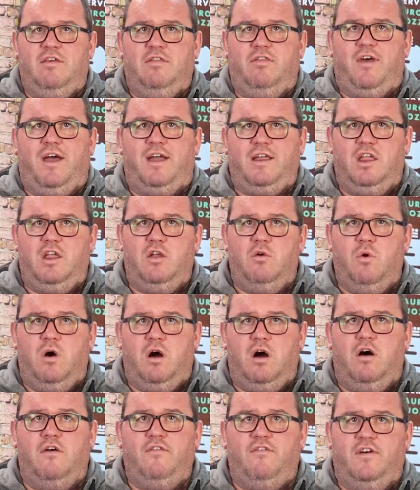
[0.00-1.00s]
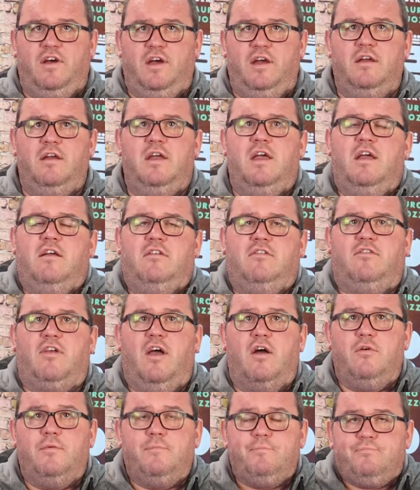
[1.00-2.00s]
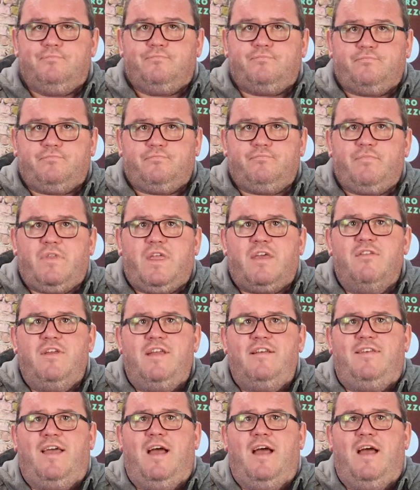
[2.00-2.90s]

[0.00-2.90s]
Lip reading: that you offer. So these